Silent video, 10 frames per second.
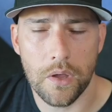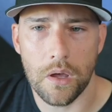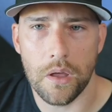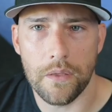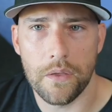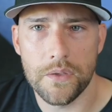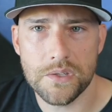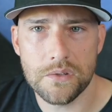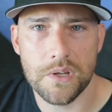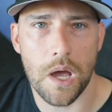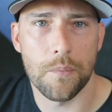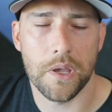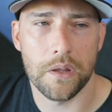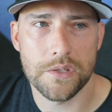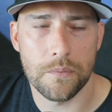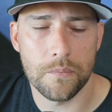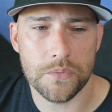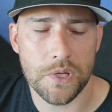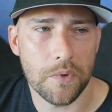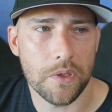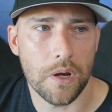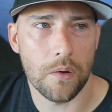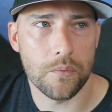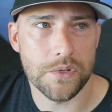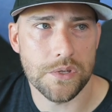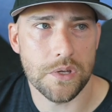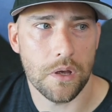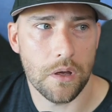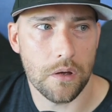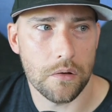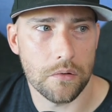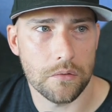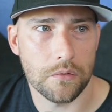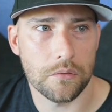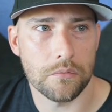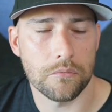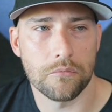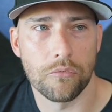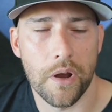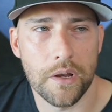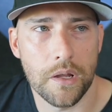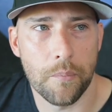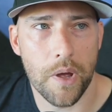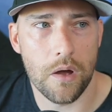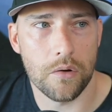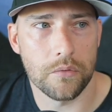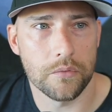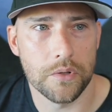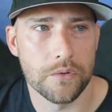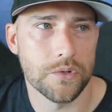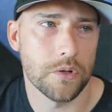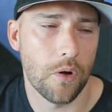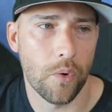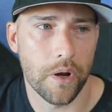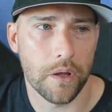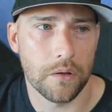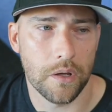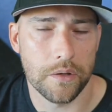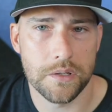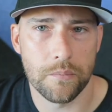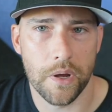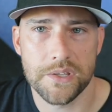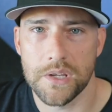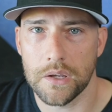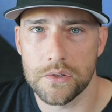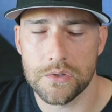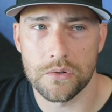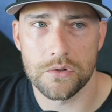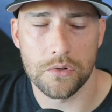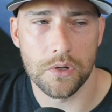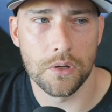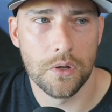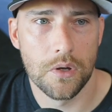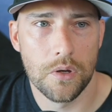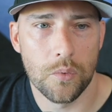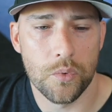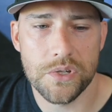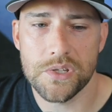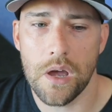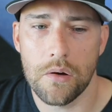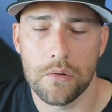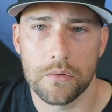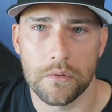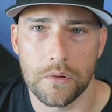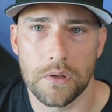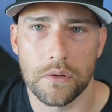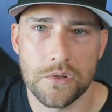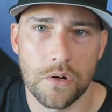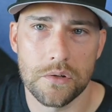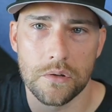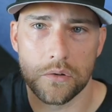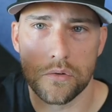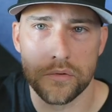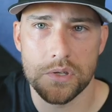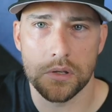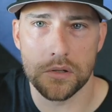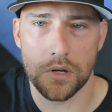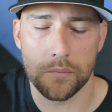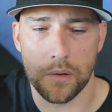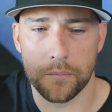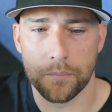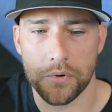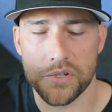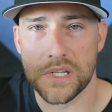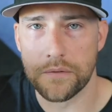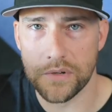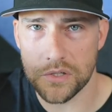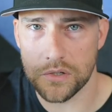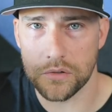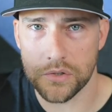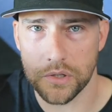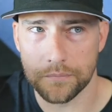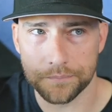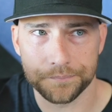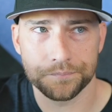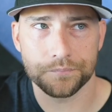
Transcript: Yeah, and this is complicated. Something that I was writing about years ago when I did my second surgery was just how you start to use, like you talk about perceived exertion